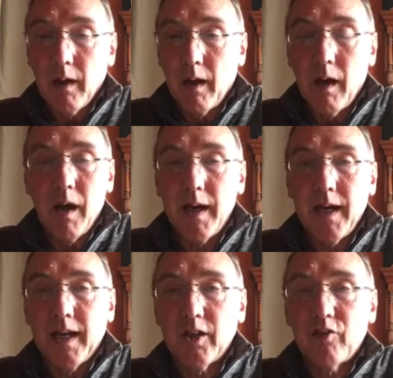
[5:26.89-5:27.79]
Uh,
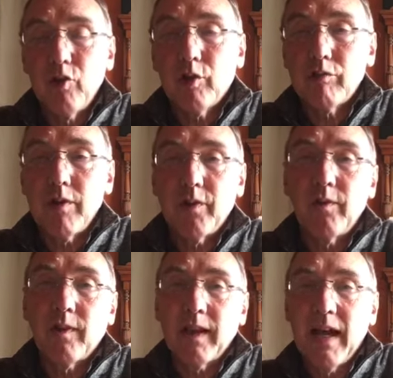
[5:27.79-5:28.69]
in 2
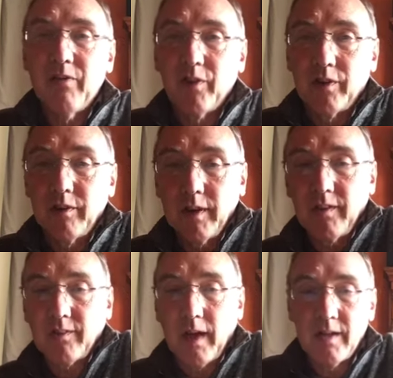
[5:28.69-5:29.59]
Corinthians 11, he
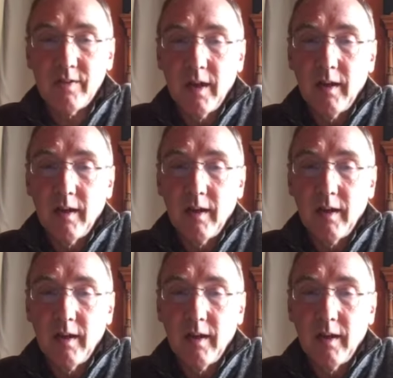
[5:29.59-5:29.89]
said,